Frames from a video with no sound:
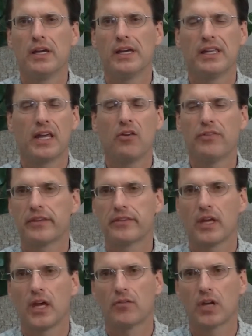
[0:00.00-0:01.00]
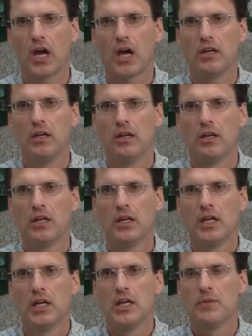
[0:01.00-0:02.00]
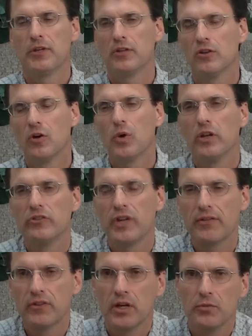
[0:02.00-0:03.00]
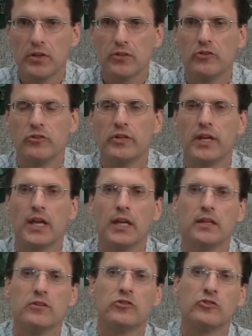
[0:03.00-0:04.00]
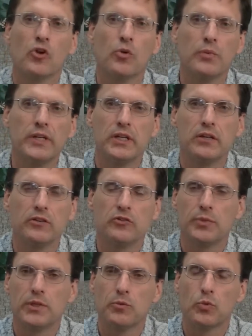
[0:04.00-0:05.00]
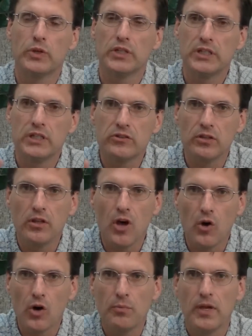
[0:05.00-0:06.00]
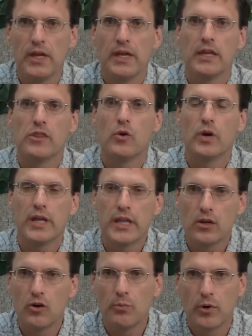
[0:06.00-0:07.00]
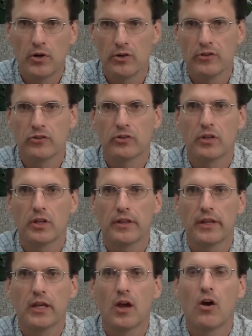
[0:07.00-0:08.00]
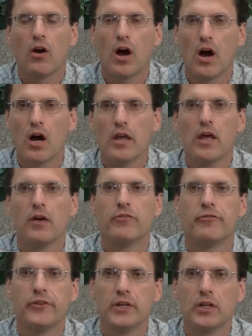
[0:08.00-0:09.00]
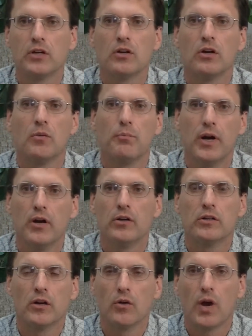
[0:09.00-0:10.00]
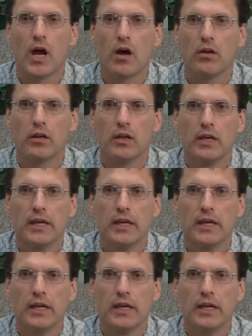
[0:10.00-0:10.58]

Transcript: And I don't think they have God. But you know what, as I've come to understand that so many of these people, when you get to know them and their inner person, they are on a fear merry-go-round.